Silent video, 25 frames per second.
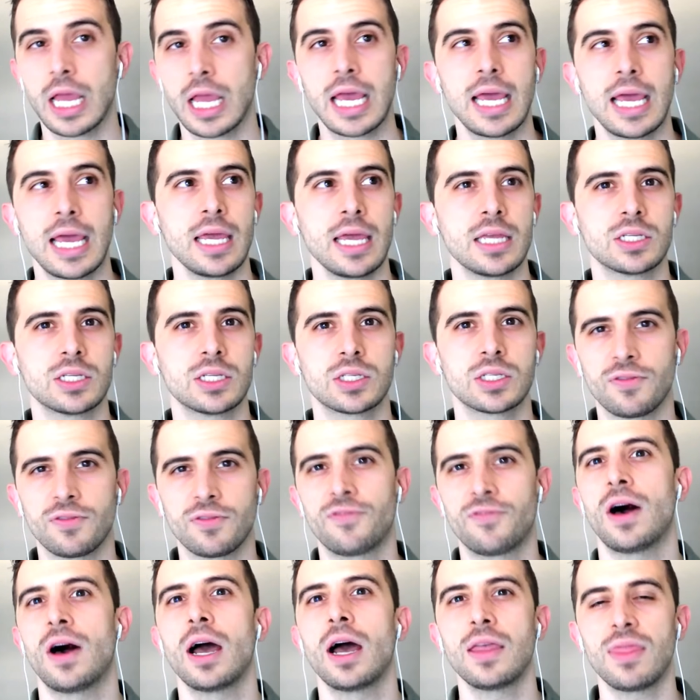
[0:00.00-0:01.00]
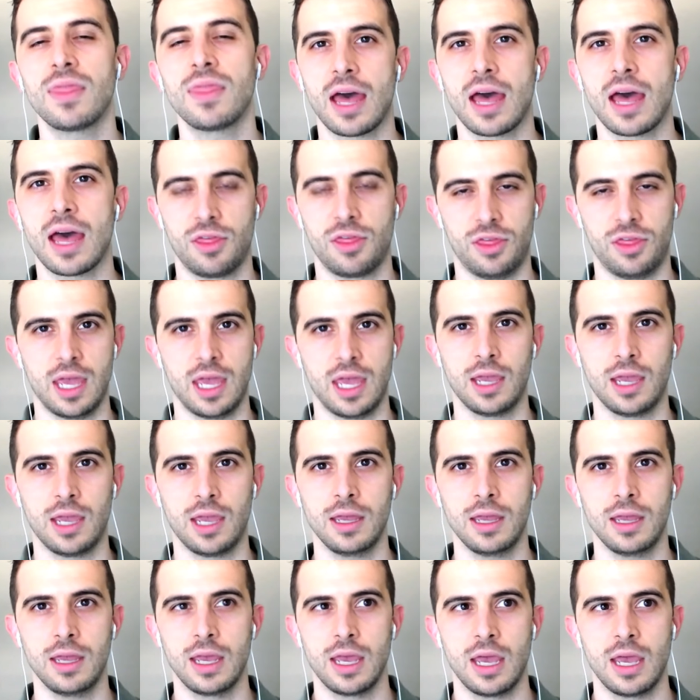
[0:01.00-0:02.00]
is to find that
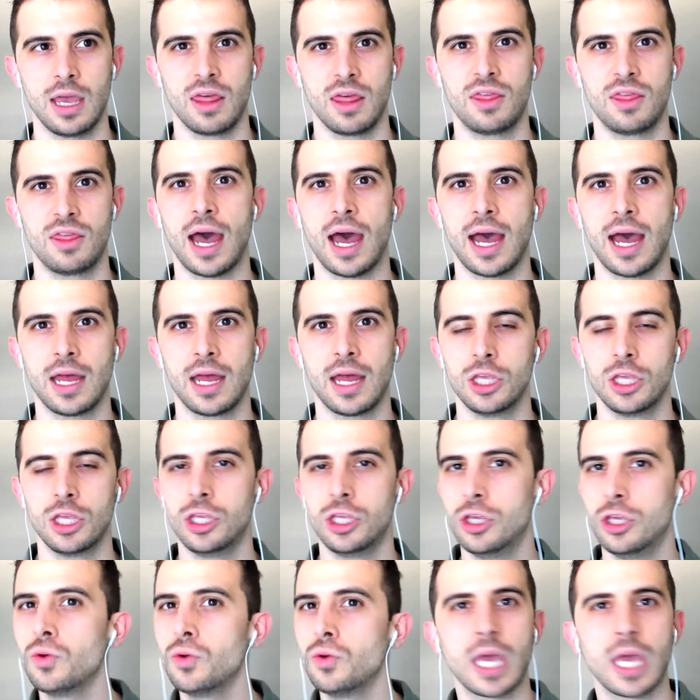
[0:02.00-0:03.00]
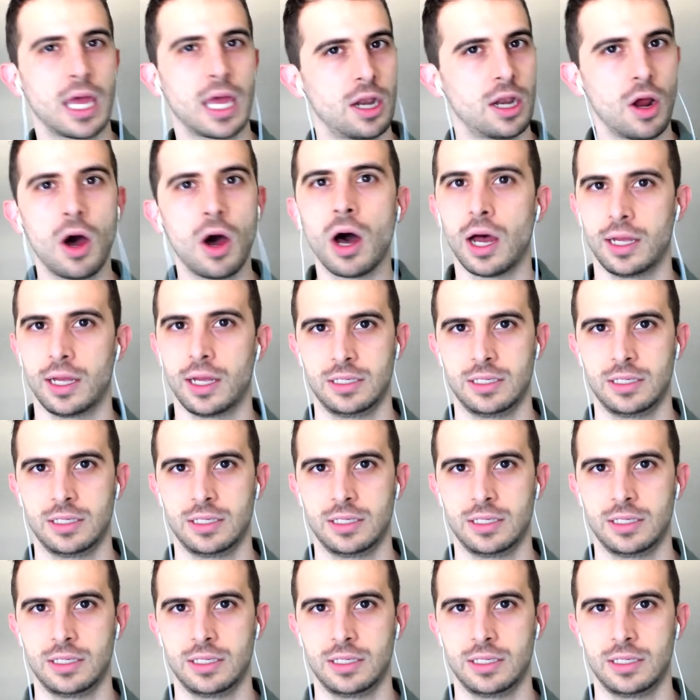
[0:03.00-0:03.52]
thing that you cannot